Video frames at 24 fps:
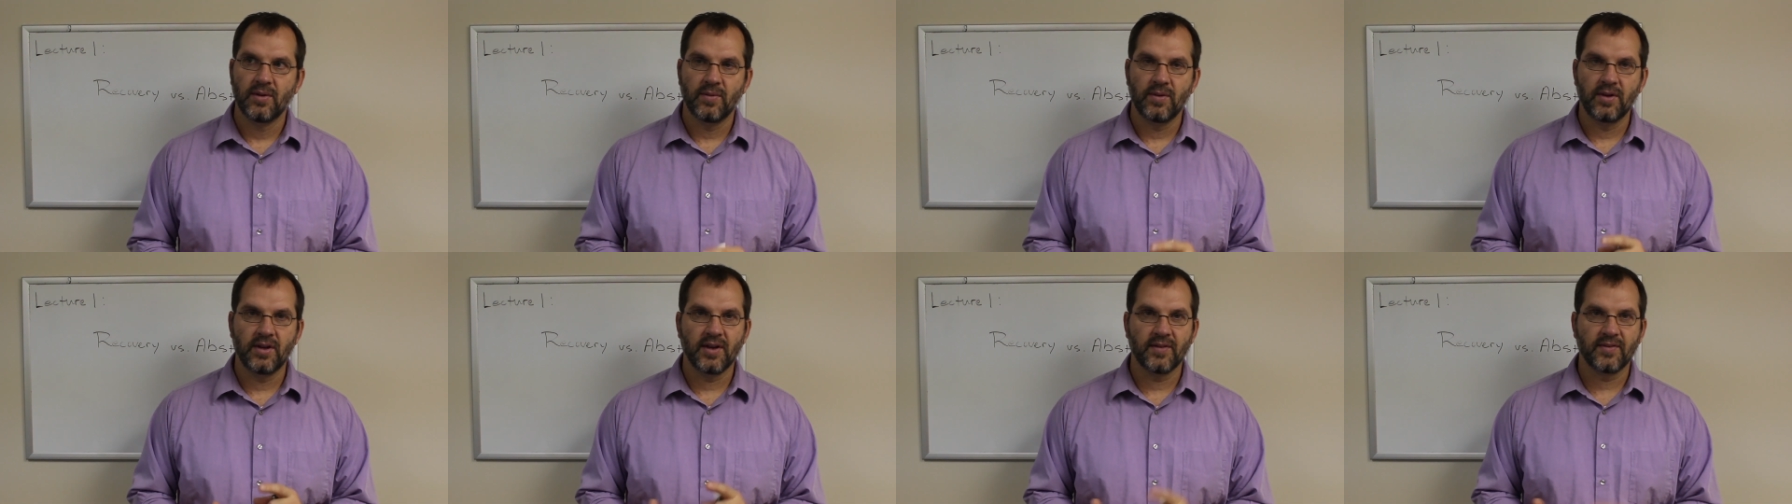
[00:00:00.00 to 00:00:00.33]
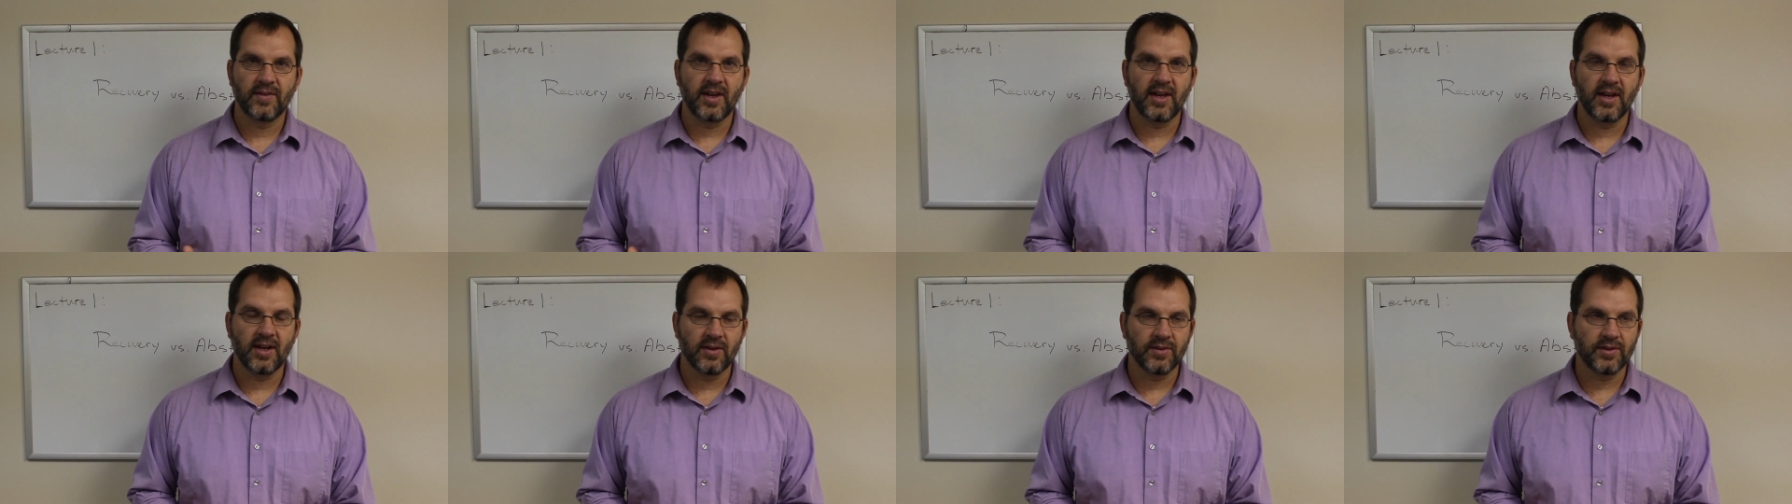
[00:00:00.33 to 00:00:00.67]
We
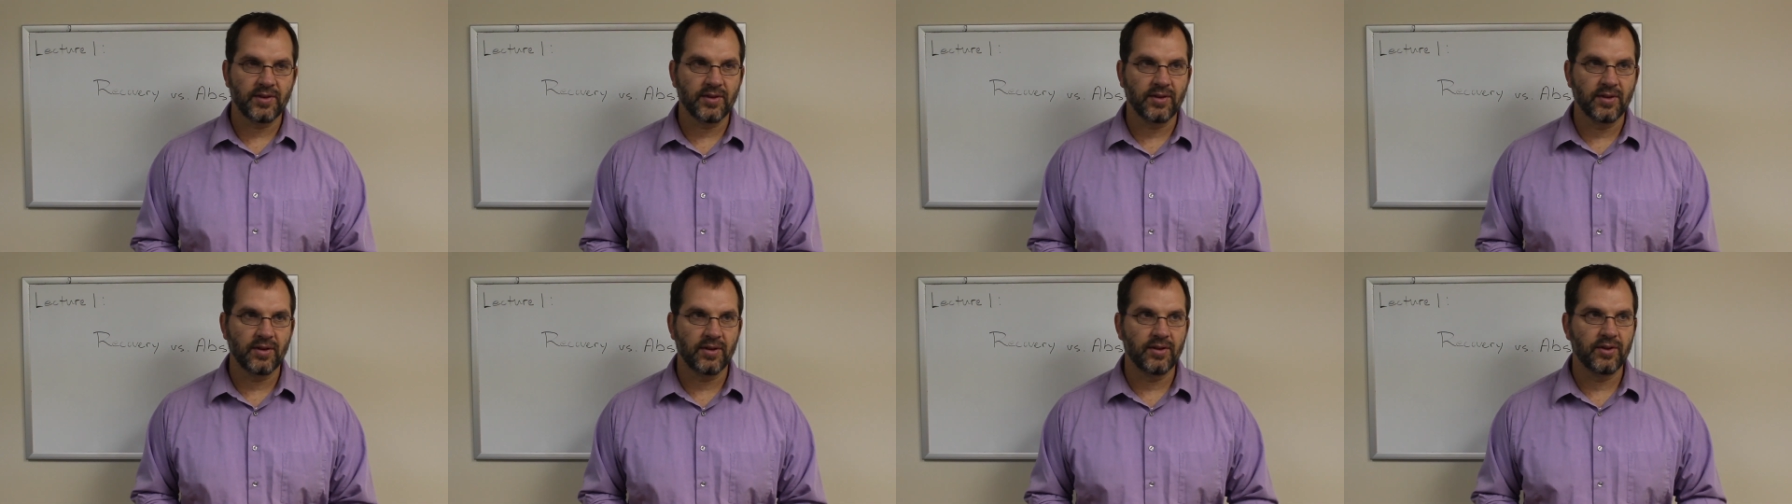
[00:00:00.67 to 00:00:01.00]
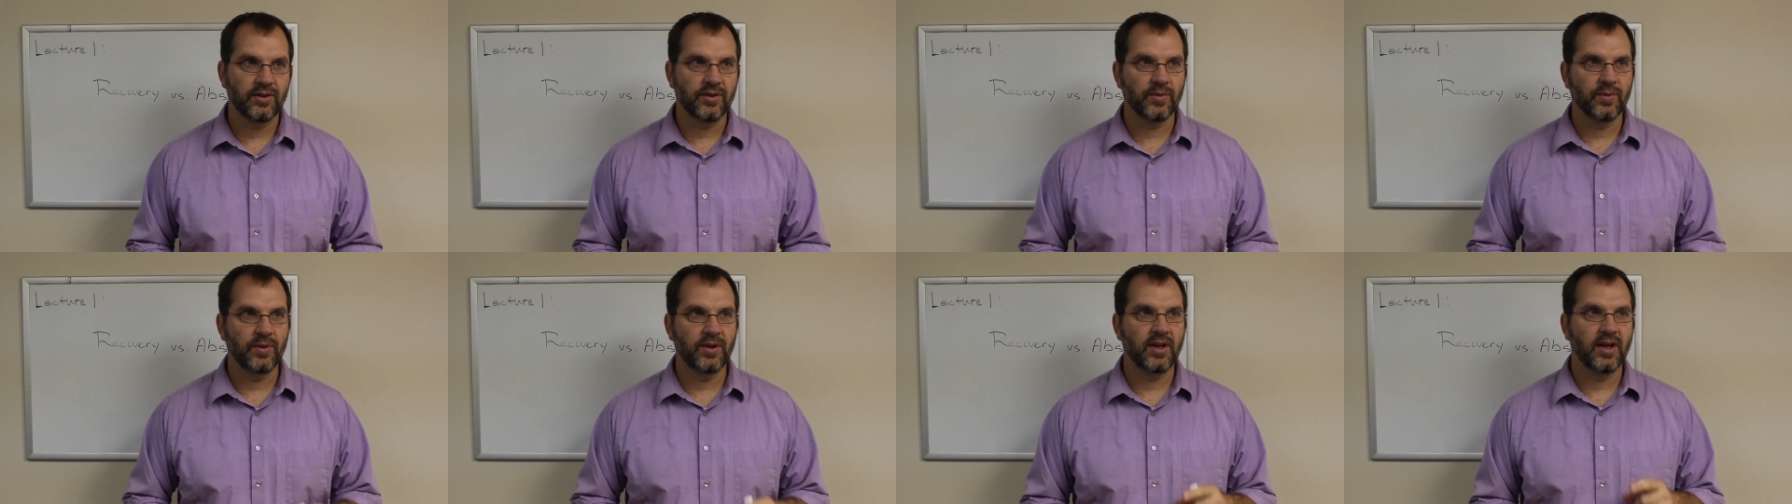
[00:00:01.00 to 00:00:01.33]
have
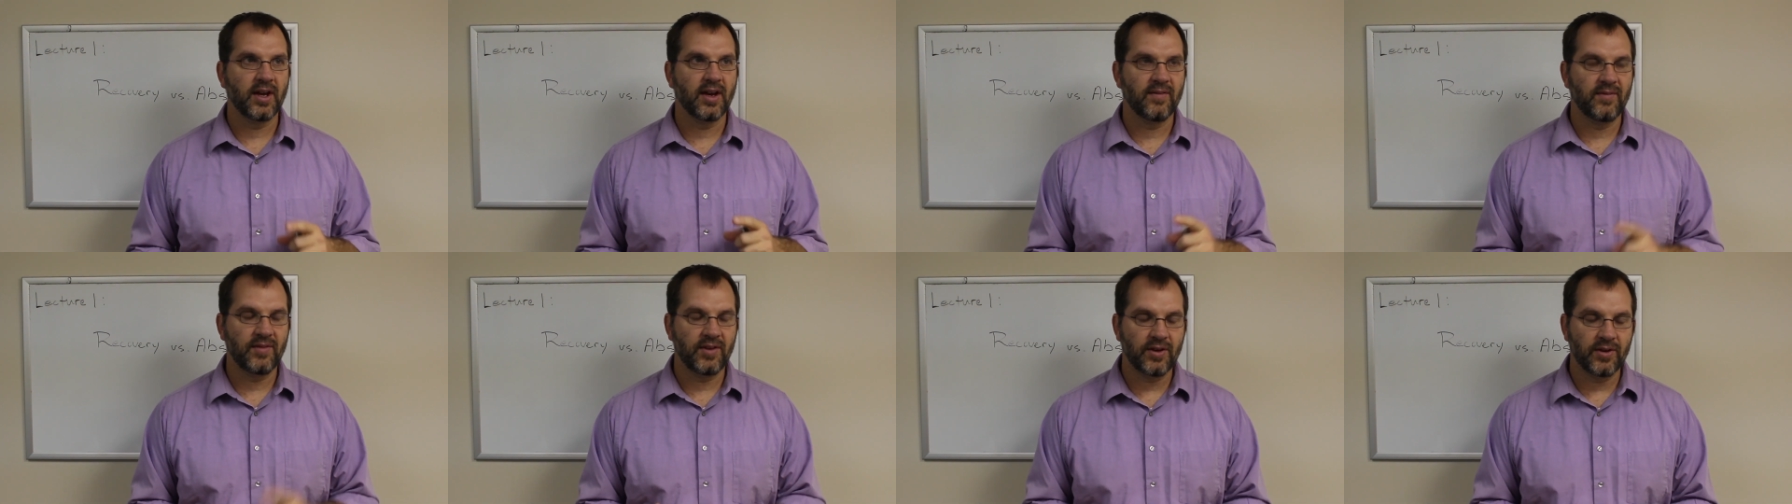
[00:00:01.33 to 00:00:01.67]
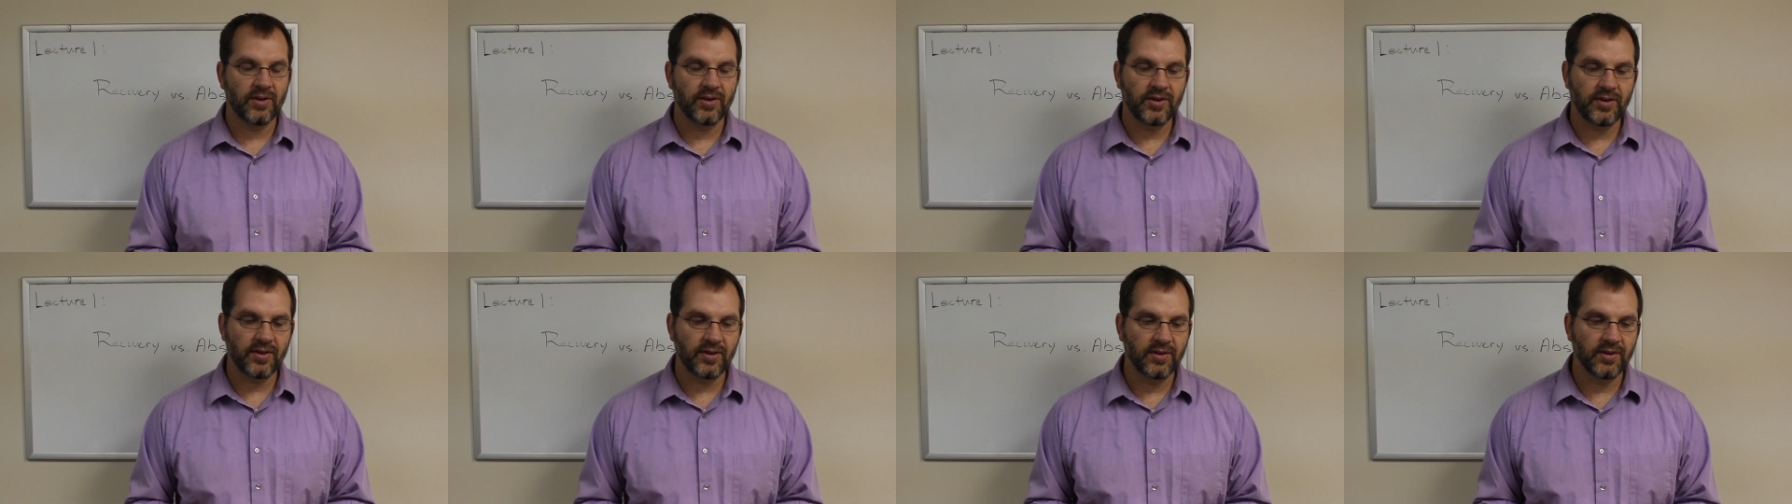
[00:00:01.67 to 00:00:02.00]
counselors, we have
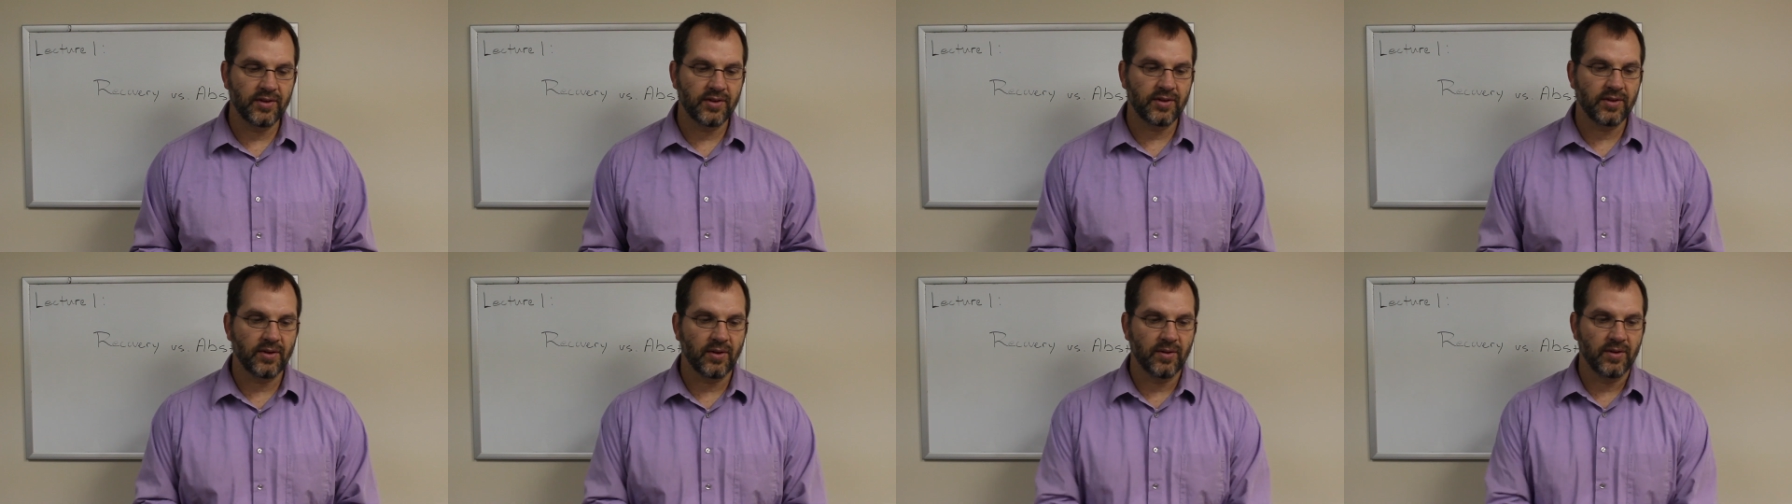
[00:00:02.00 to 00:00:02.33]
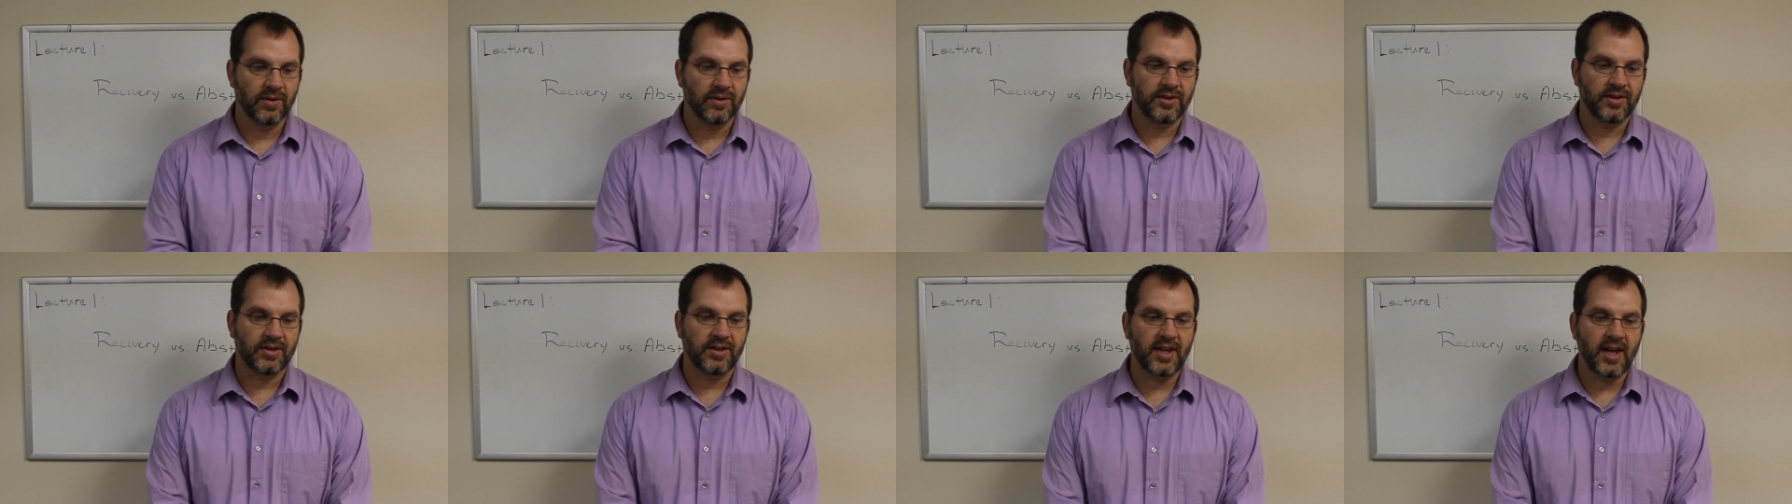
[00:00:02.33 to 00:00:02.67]
nurses
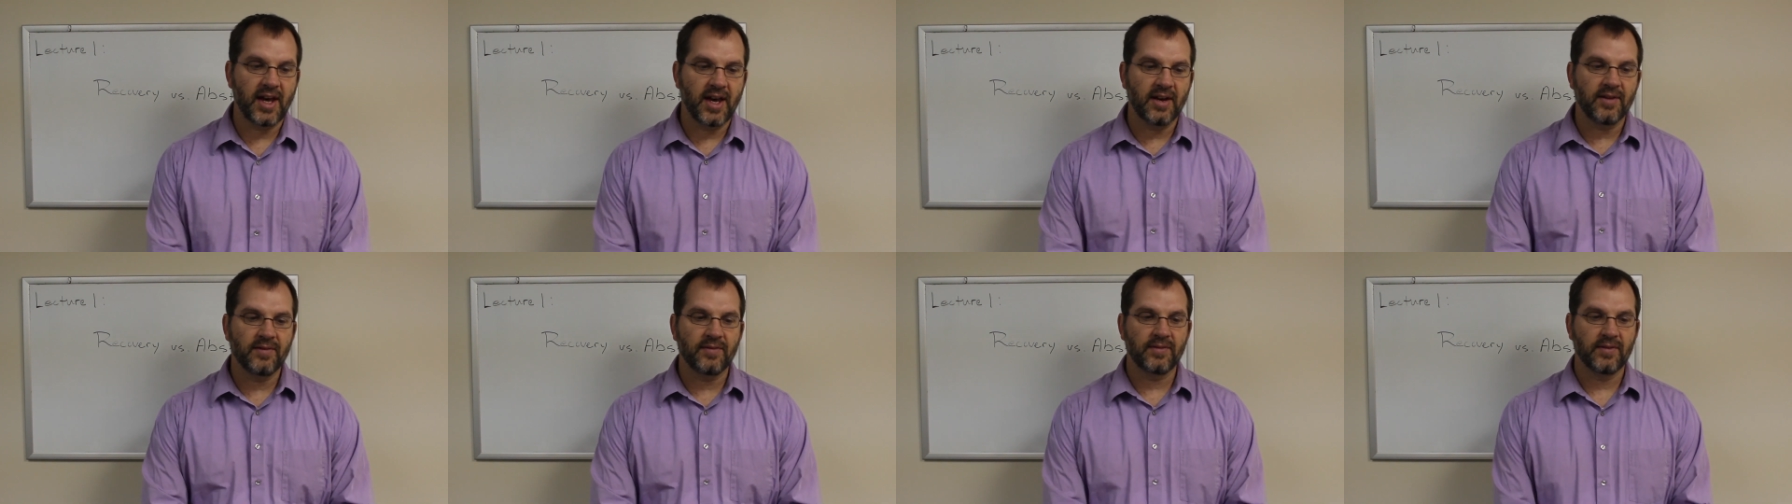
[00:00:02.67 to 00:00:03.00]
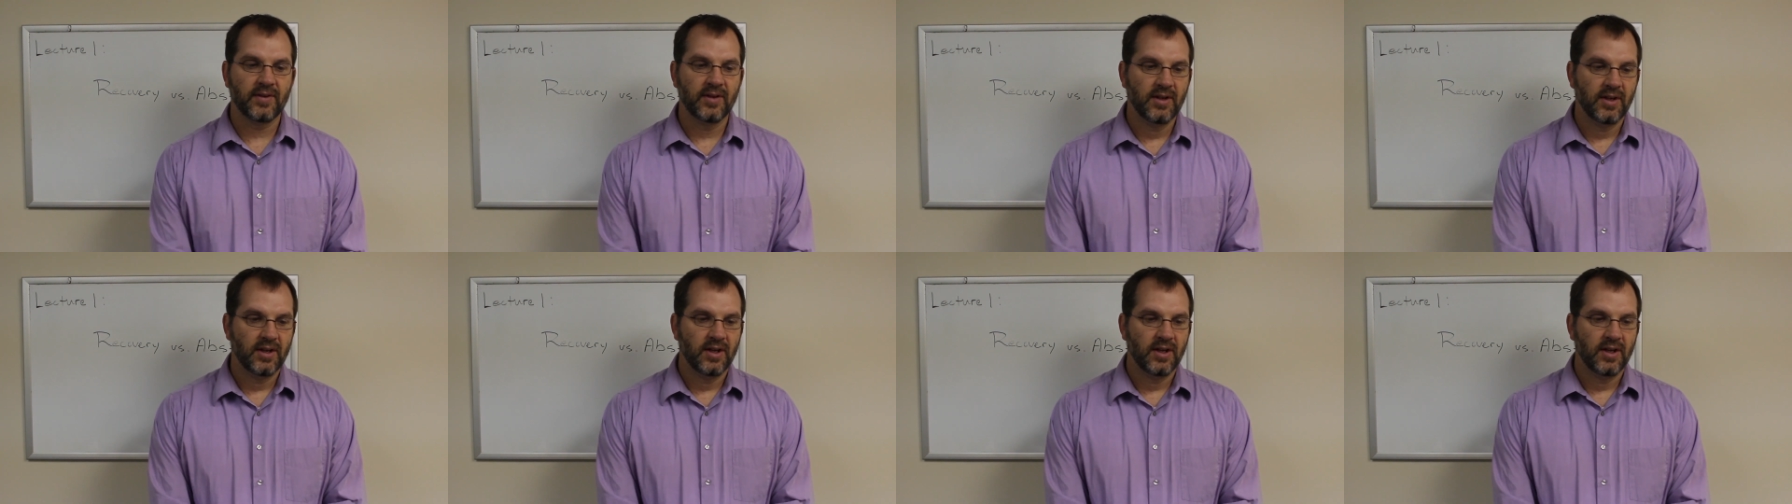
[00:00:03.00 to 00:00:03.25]
on staff.